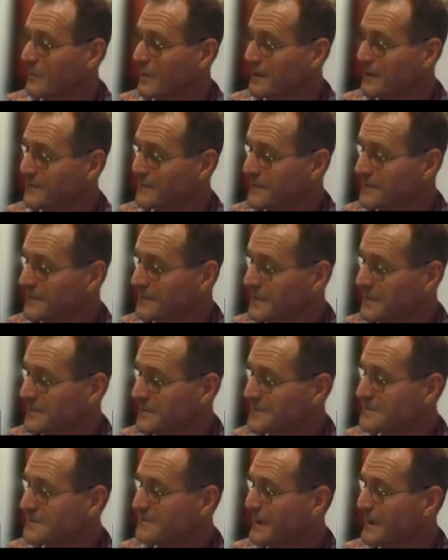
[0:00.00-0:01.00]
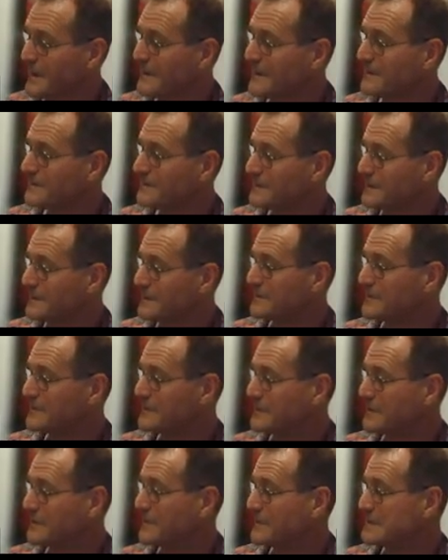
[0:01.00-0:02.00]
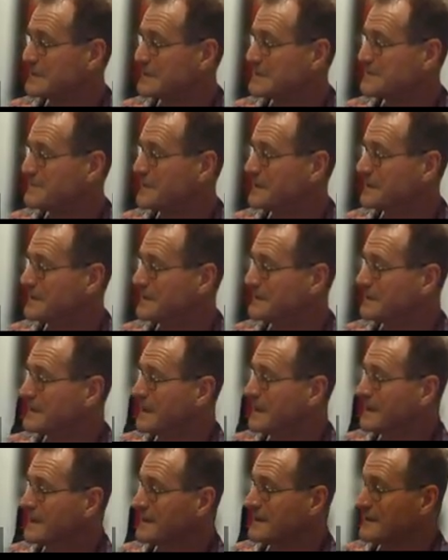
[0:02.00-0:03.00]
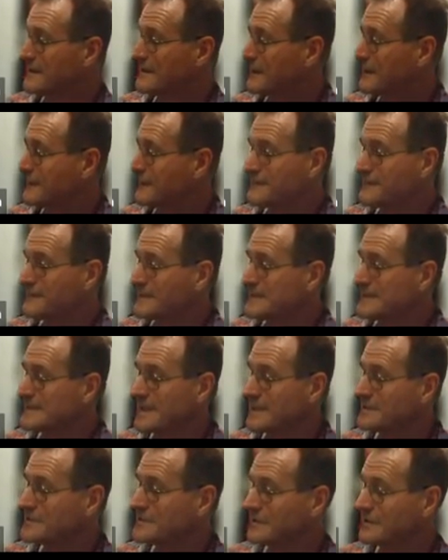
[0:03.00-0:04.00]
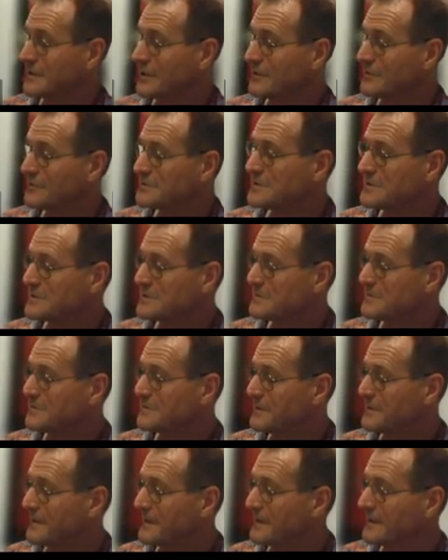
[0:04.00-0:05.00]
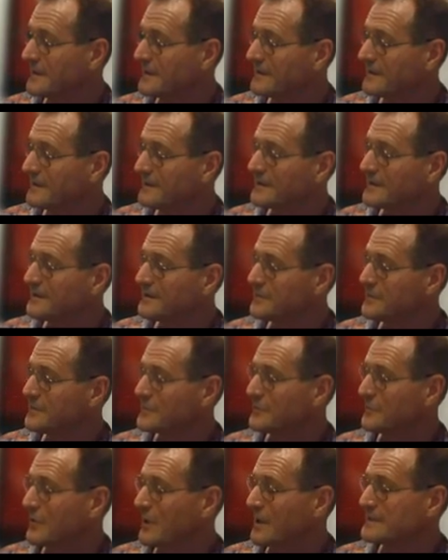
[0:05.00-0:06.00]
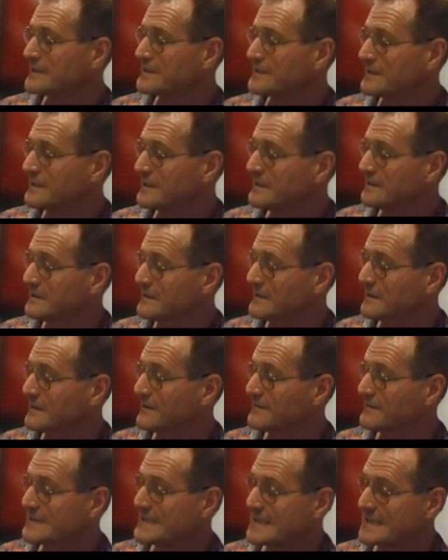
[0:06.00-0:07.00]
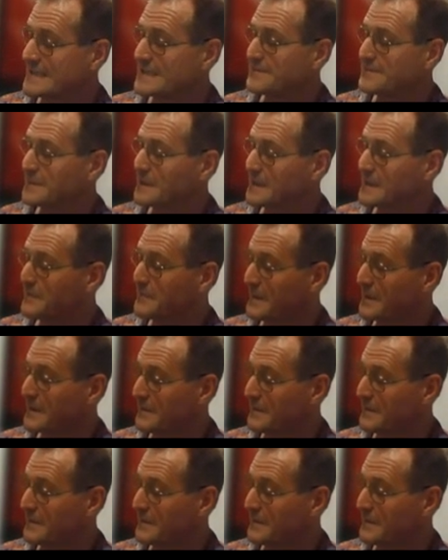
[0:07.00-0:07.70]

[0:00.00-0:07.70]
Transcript: one of the most powerful Hindu gods. But in none of these ancient cultures were they given the right to kill over 6 million